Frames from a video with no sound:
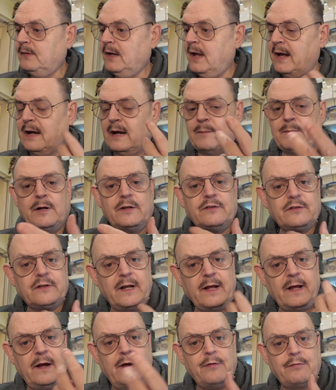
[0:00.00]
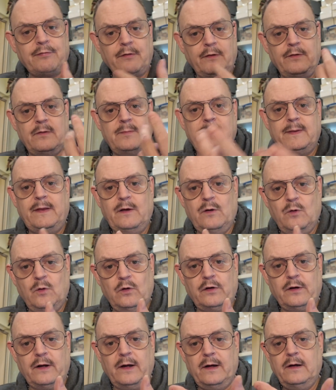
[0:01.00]
I'm just going to go through them in the
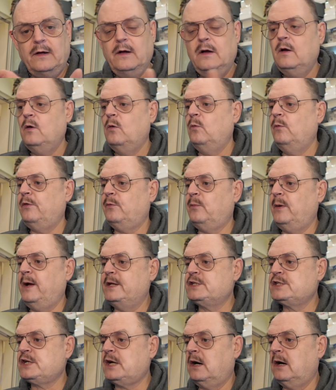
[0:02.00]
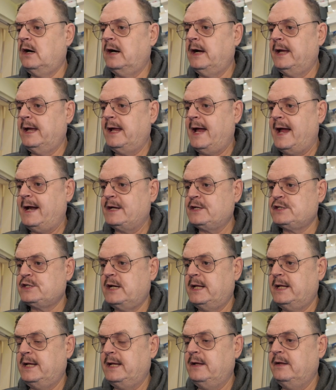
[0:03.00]
order with which I
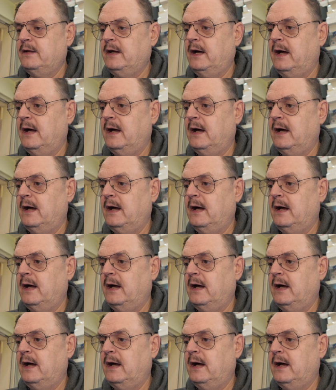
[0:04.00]
actually